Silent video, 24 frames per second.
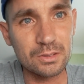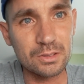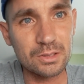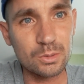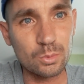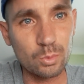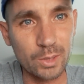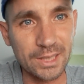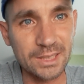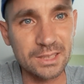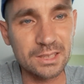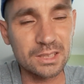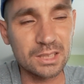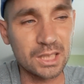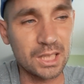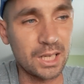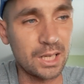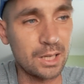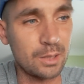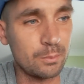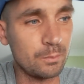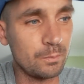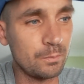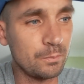to West
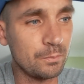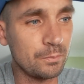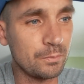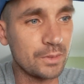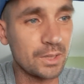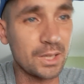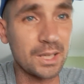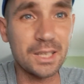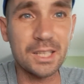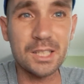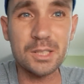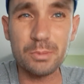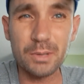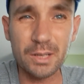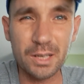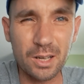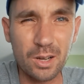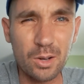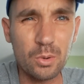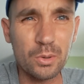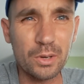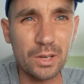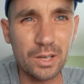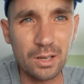Ham, and he's been
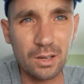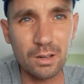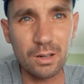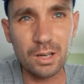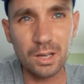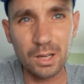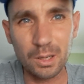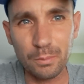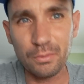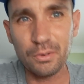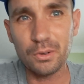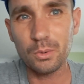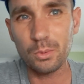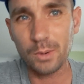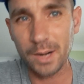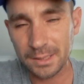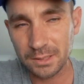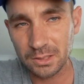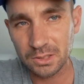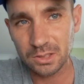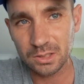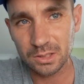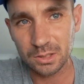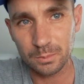holding our club for
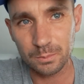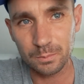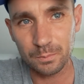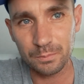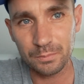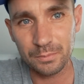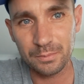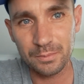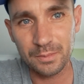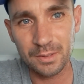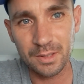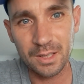ransom.